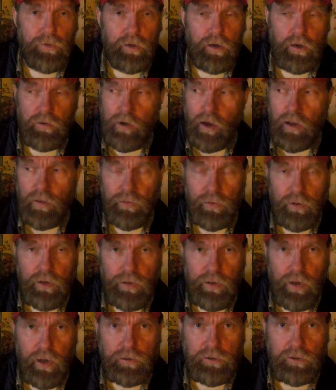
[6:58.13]
You know, around
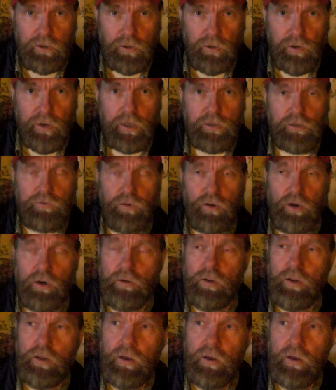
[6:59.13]
30,000 degrees for